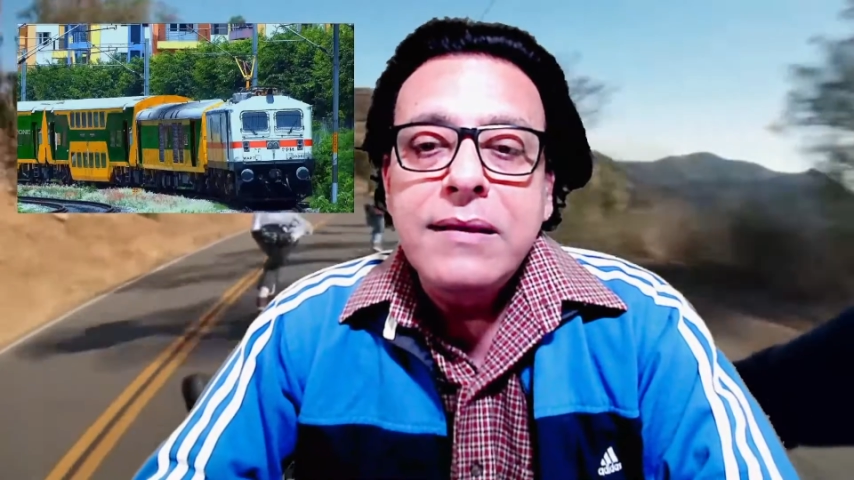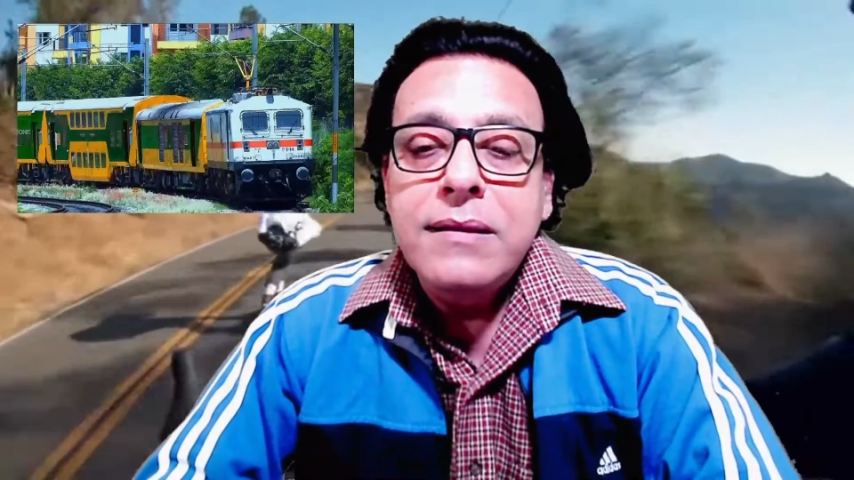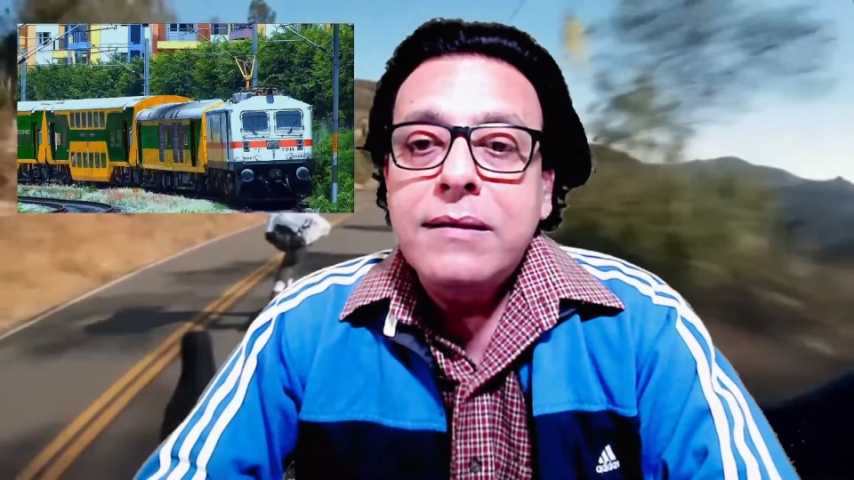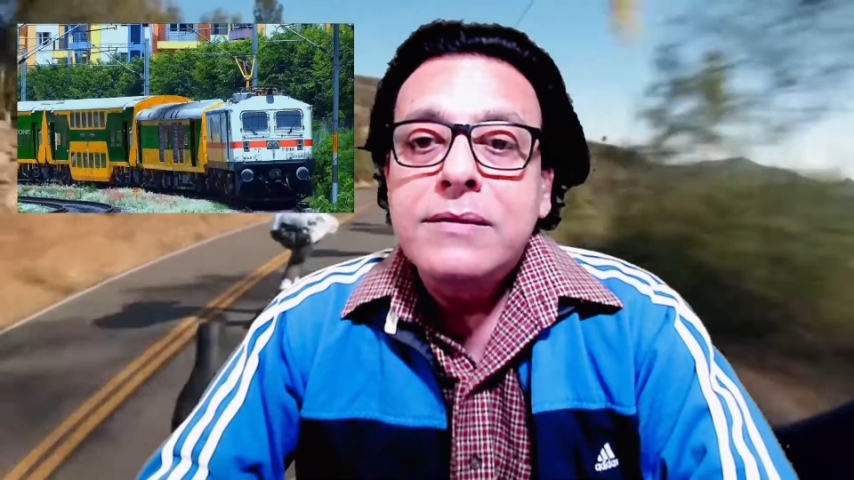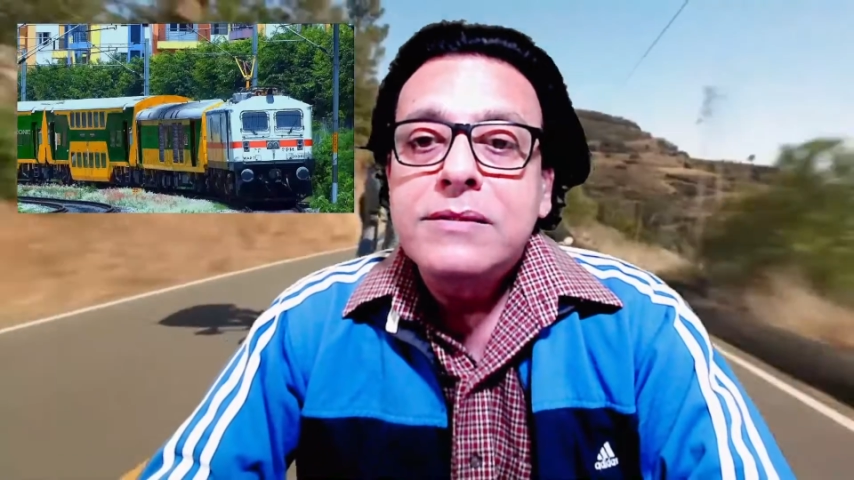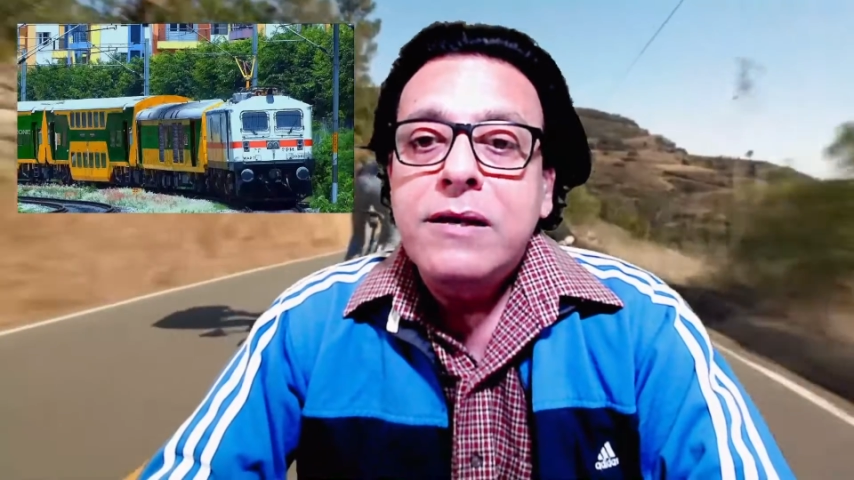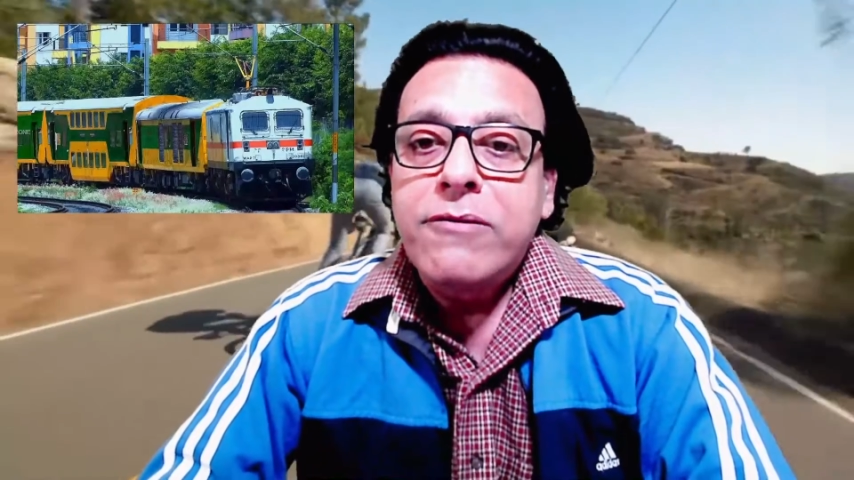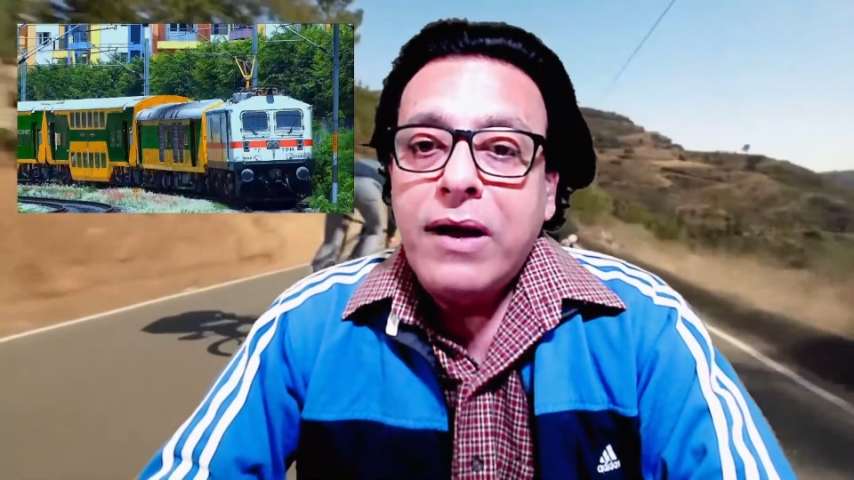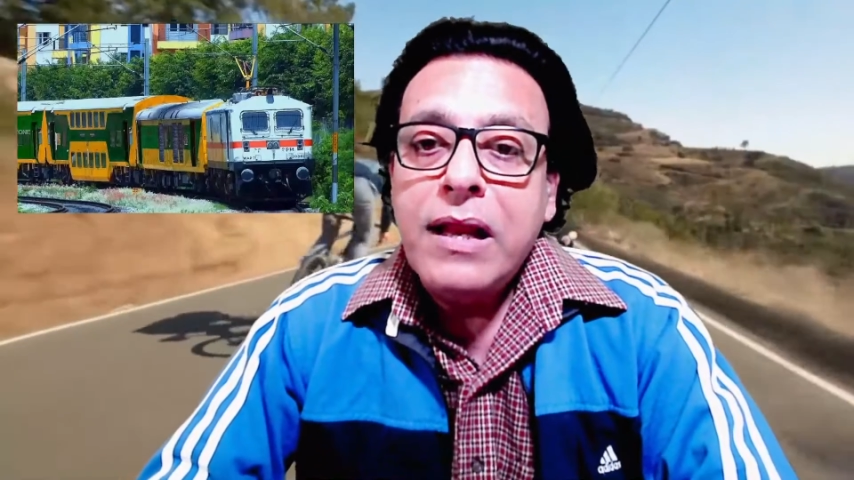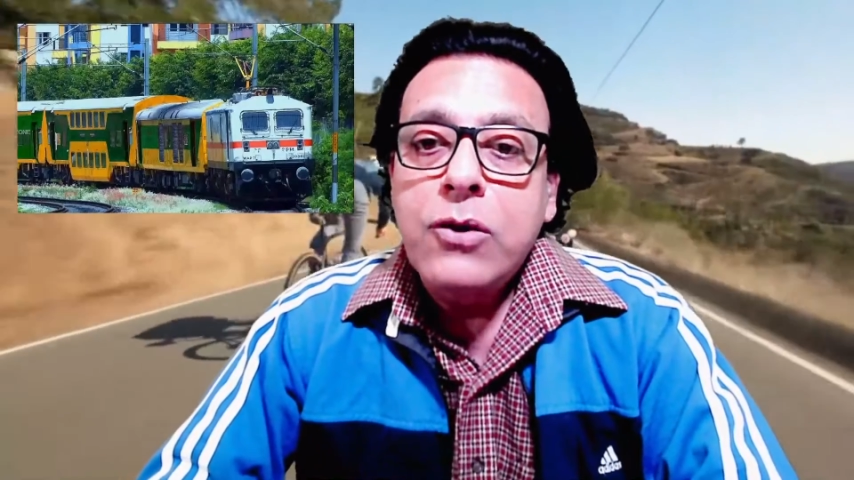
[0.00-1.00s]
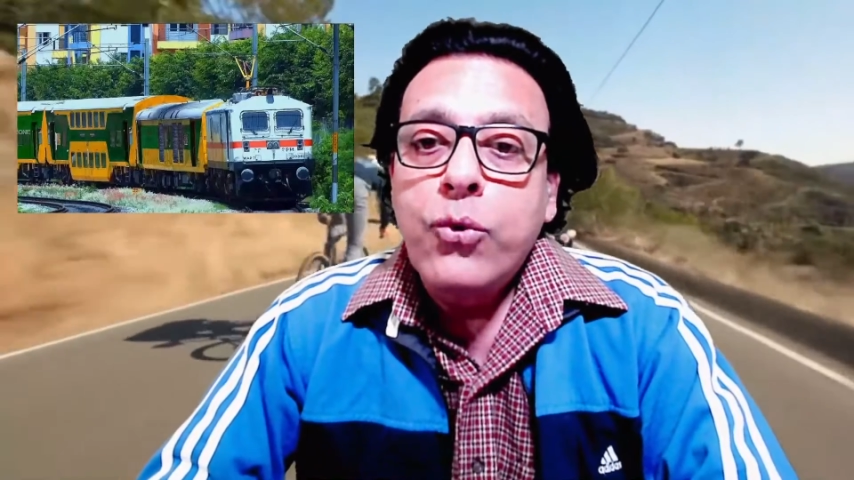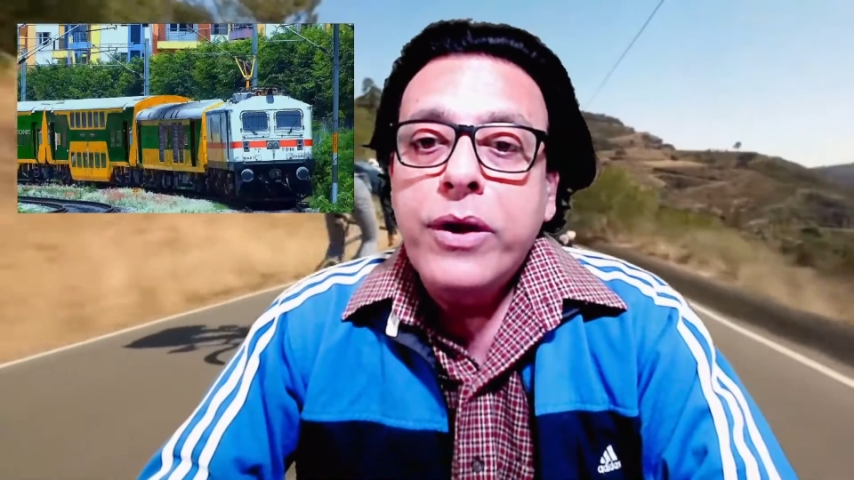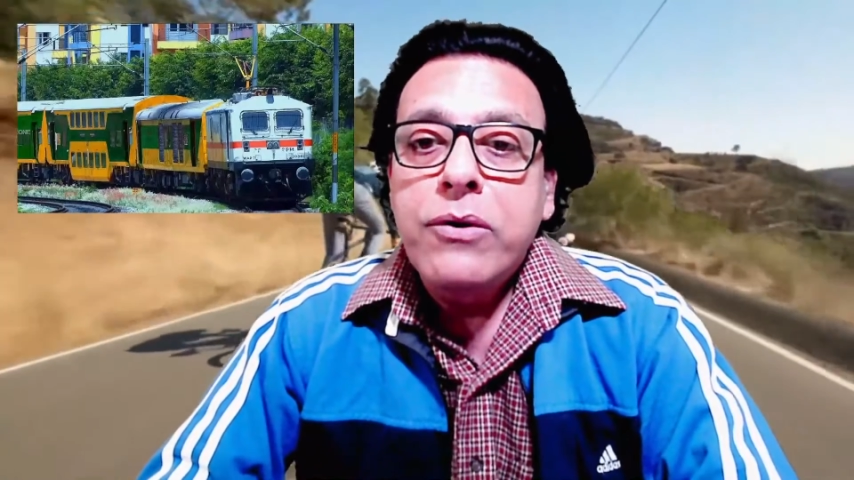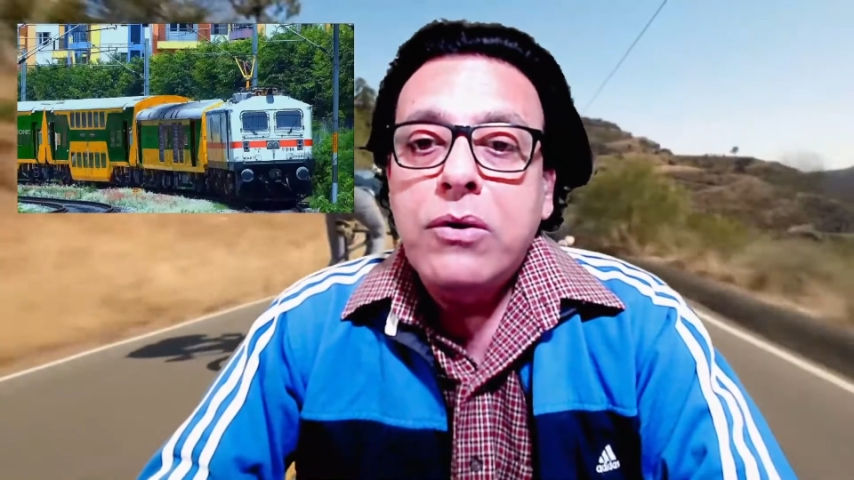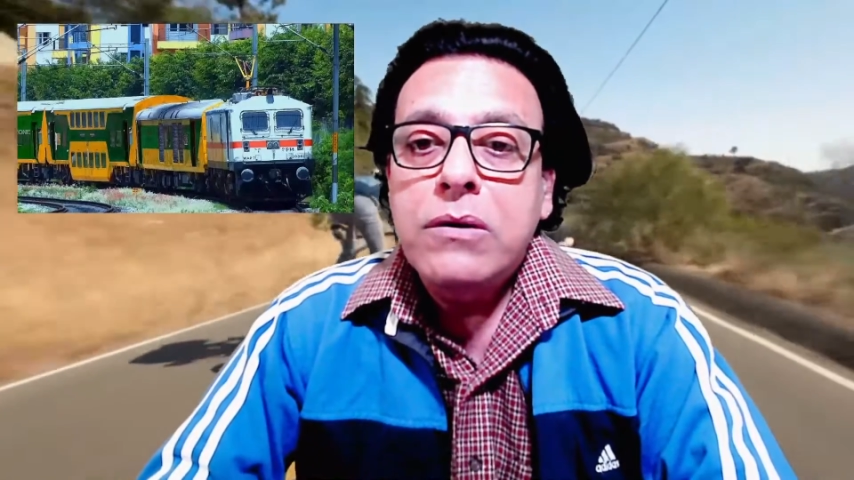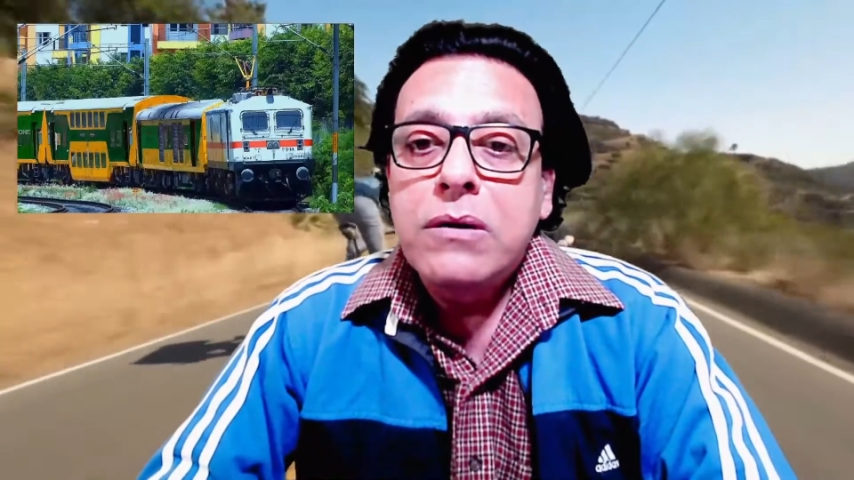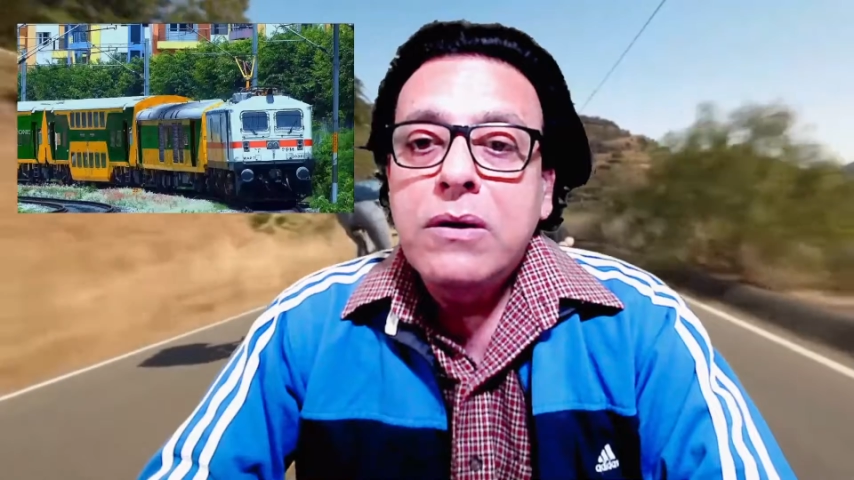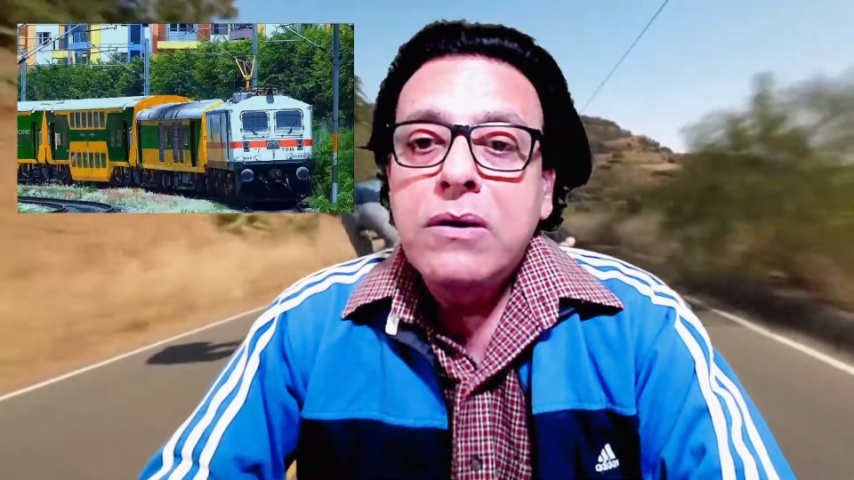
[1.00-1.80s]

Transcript: there is a trial going on